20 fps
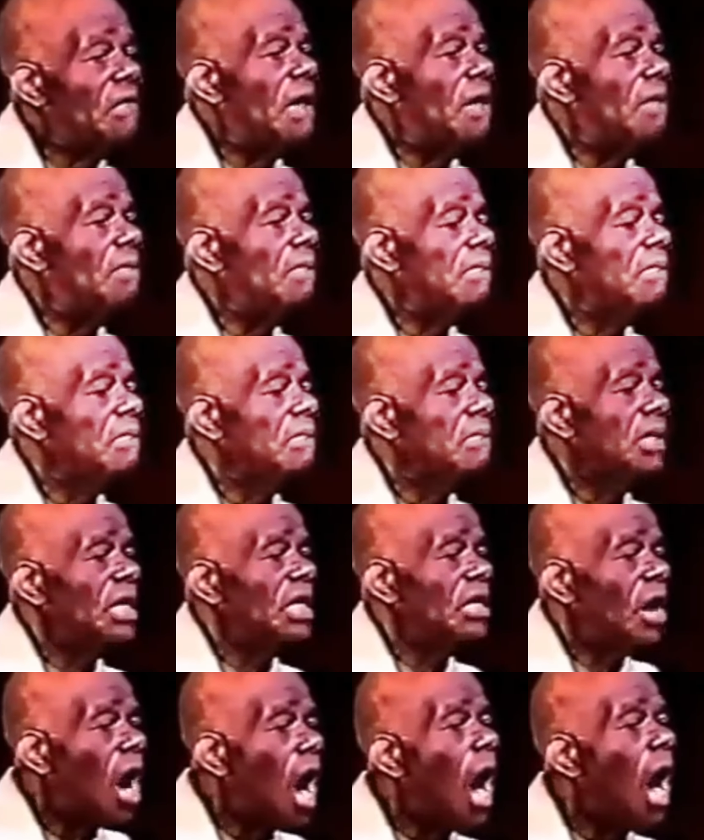them
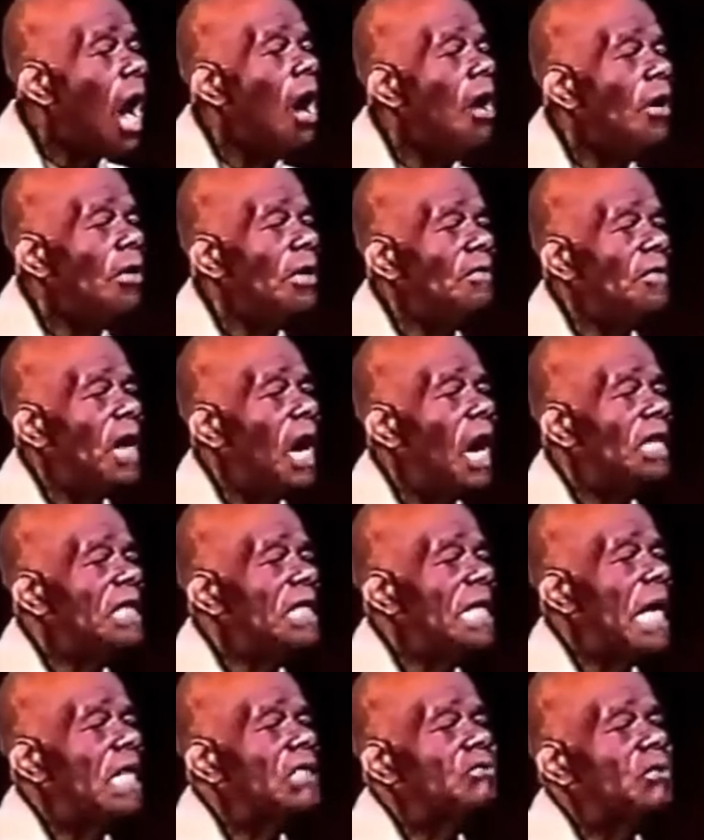and all of the
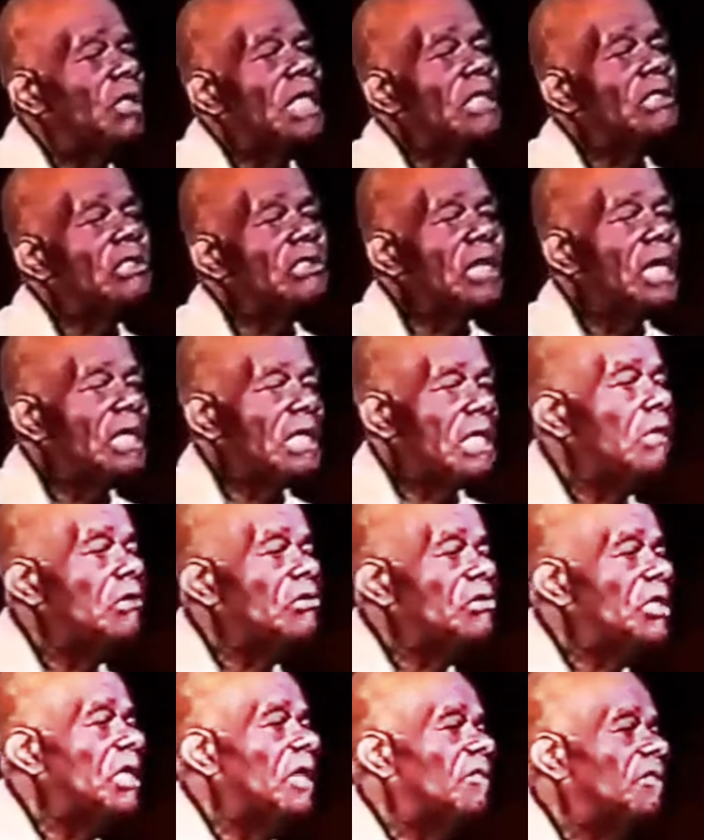organized religions are
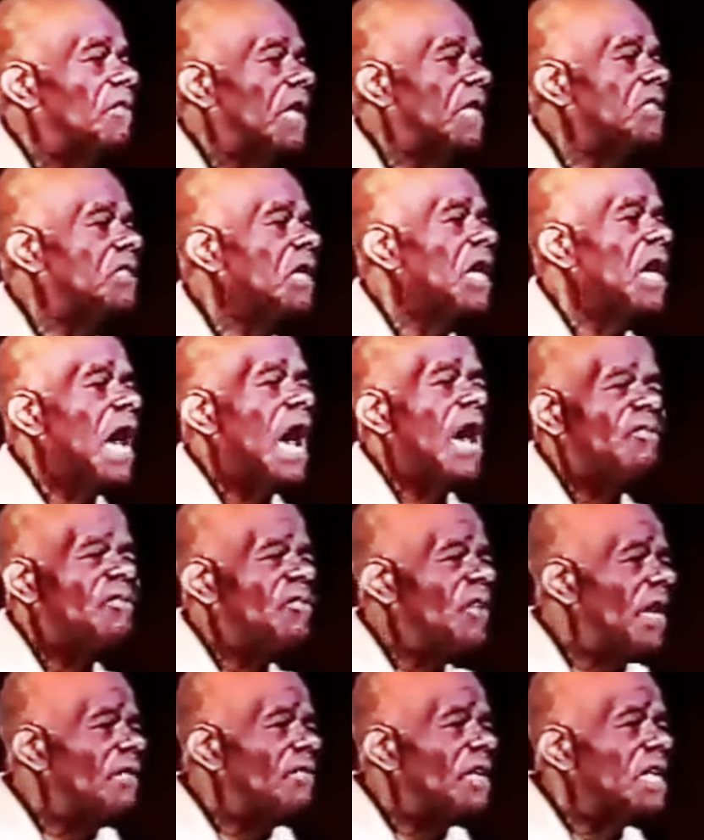guilty of this.
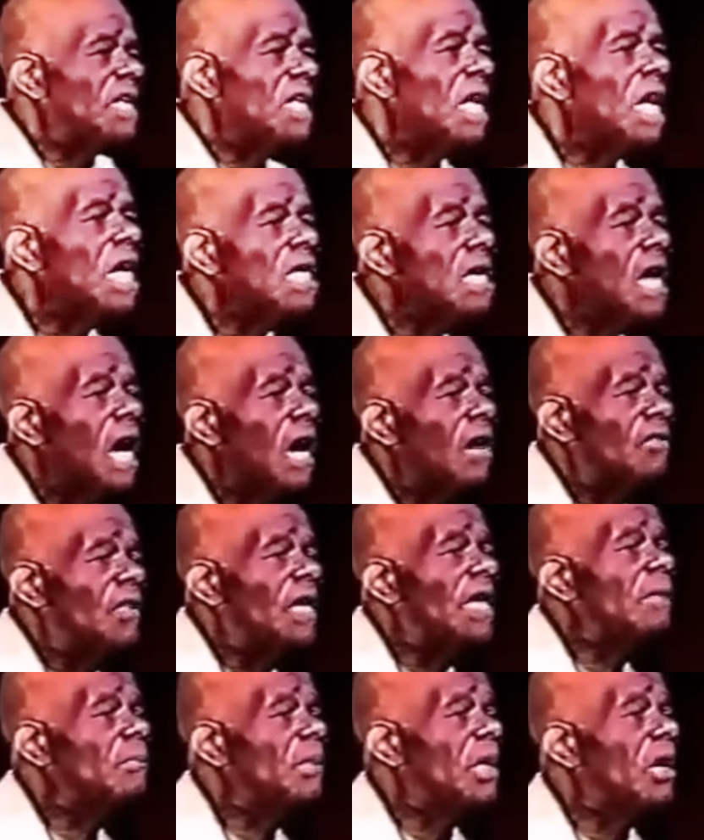I favor none of
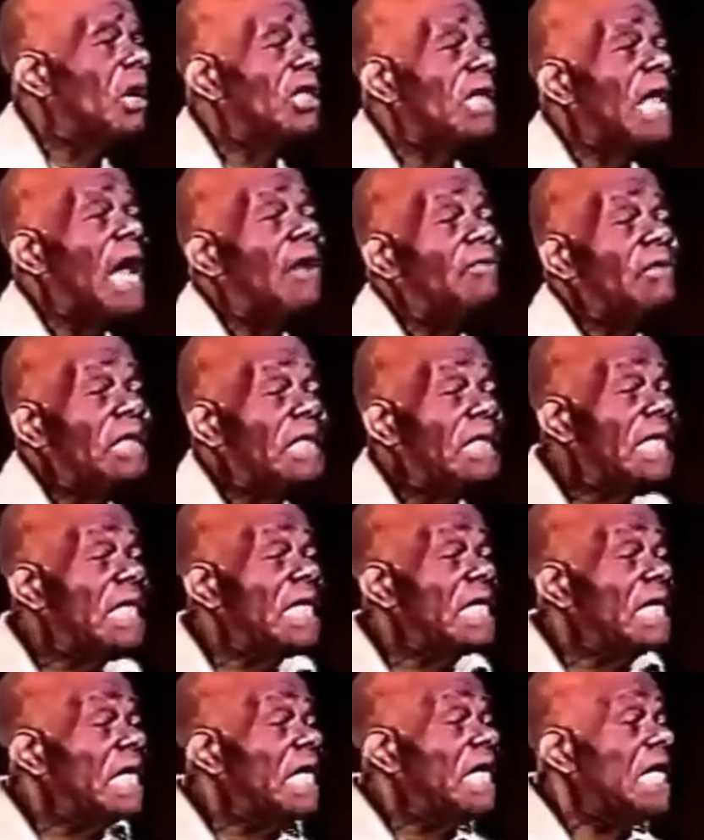it because Africa
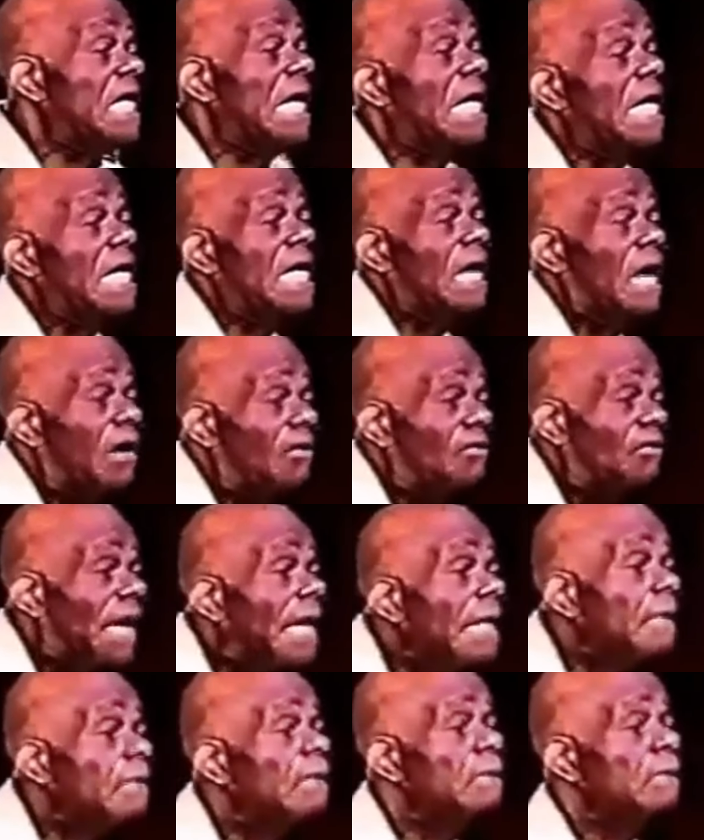didn't need any of
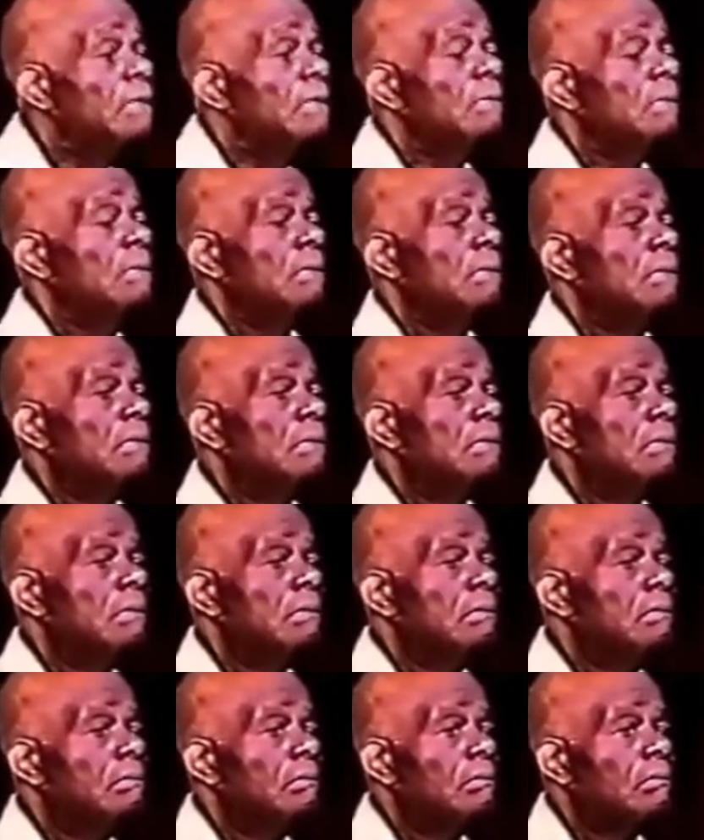it.
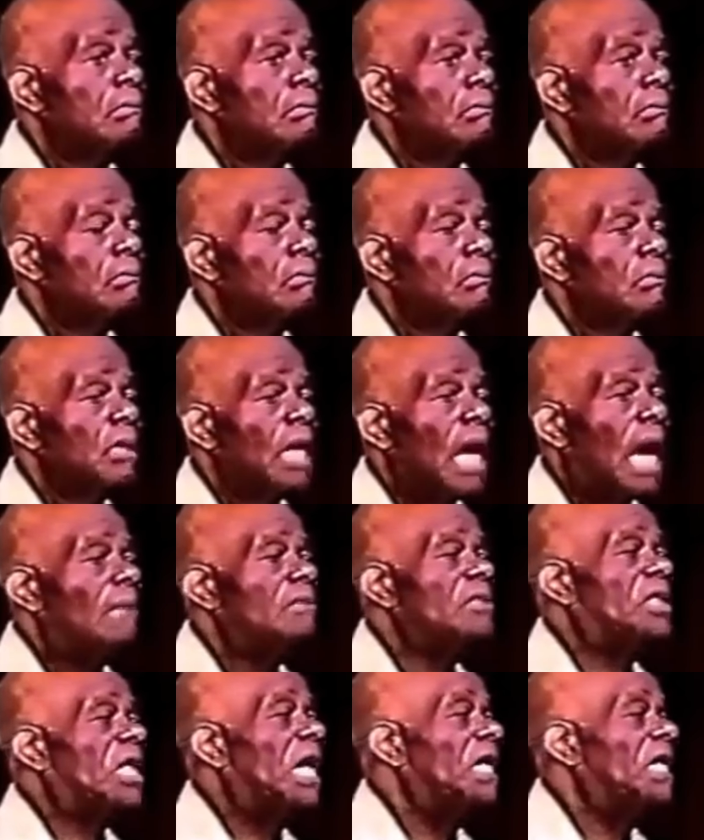
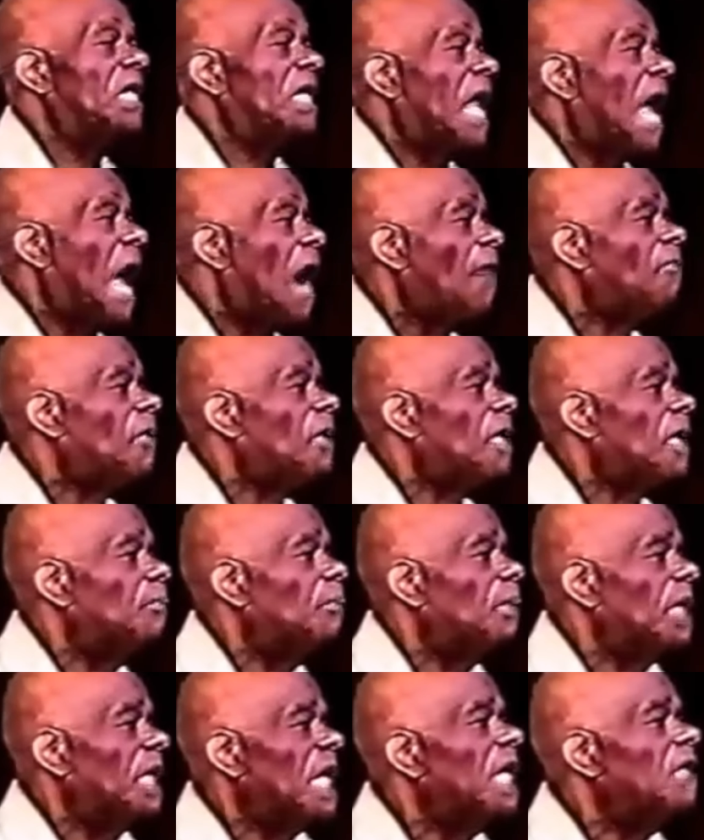I'm saying that
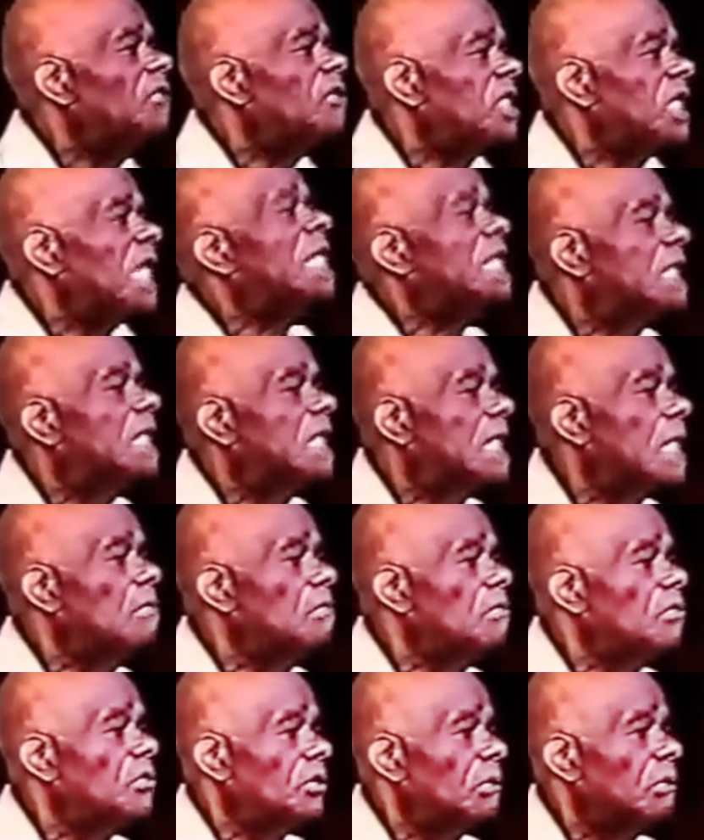African belief
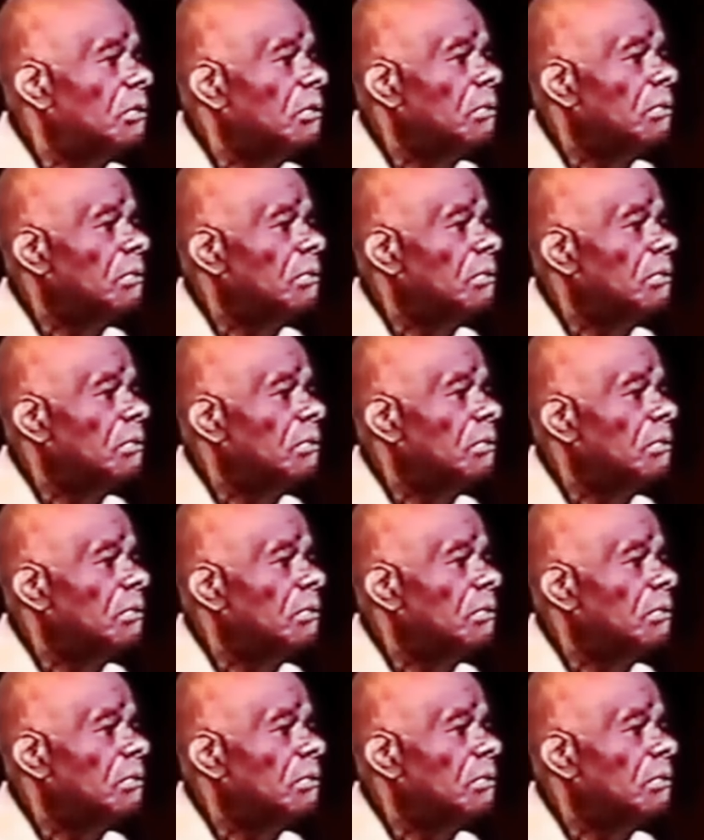systems,